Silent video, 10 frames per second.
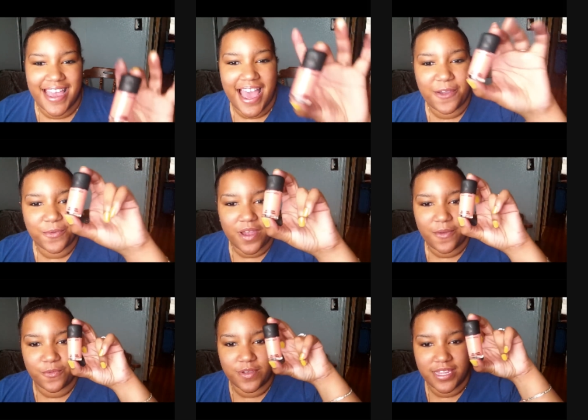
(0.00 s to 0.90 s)
I,
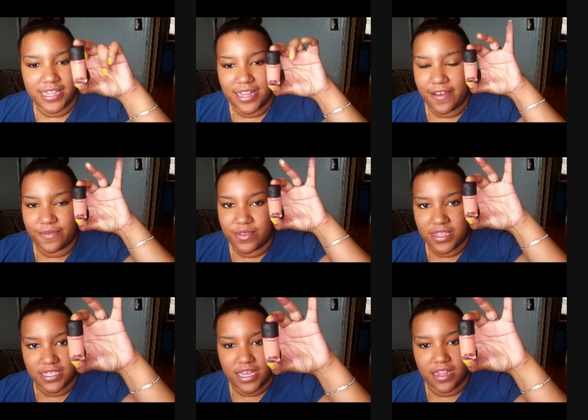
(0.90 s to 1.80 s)
I really love
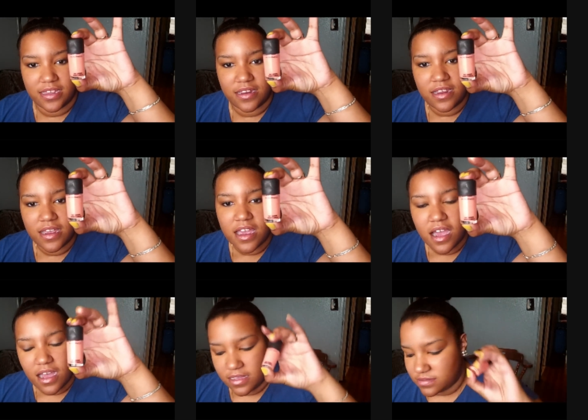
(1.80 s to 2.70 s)
this color.
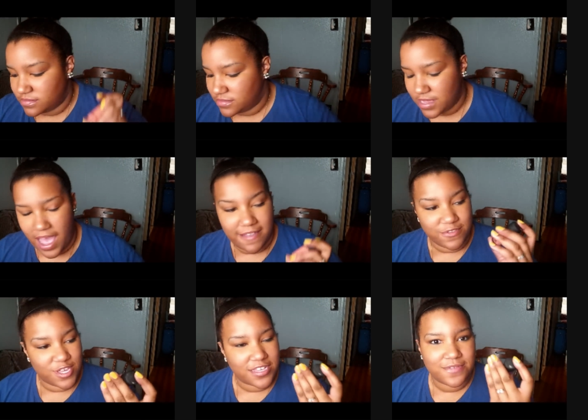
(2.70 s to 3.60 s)
Um, I
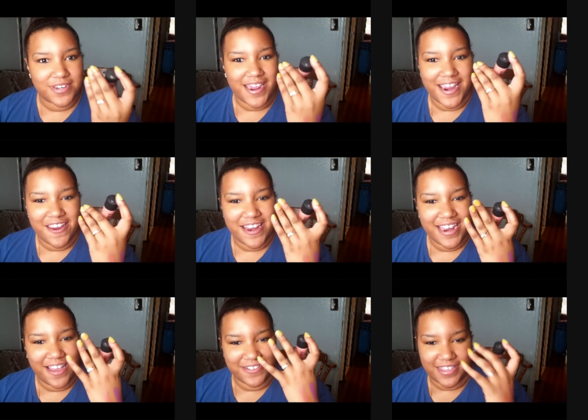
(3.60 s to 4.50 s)
just retired
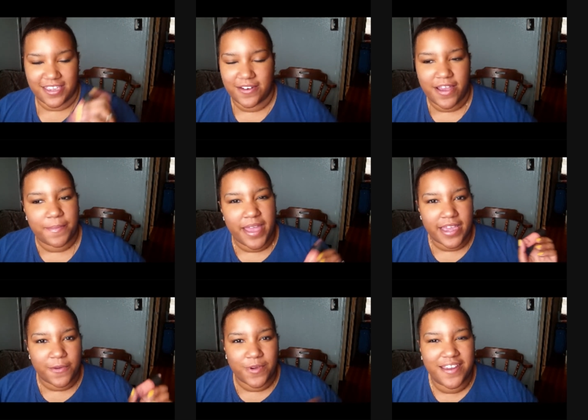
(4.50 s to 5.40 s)
it. I was like, you know, I'm not
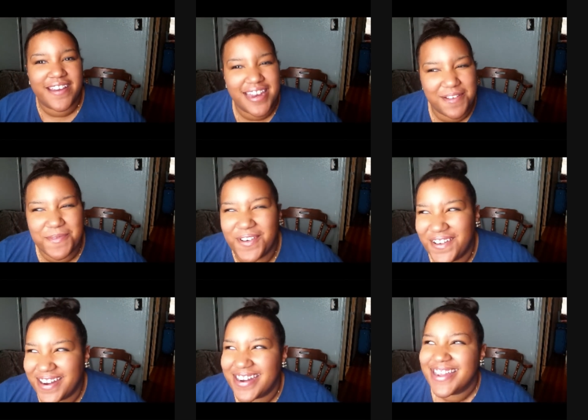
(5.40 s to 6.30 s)
going to wear it
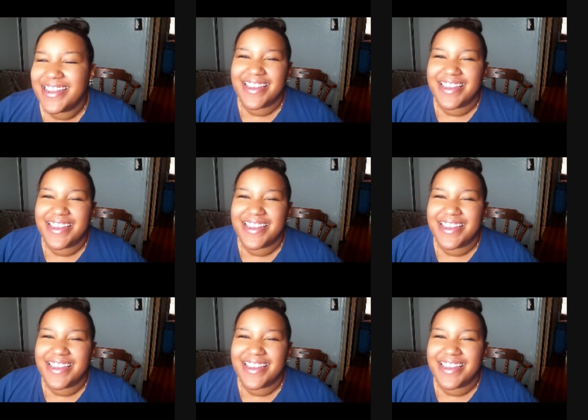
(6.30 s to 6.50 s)
anymore.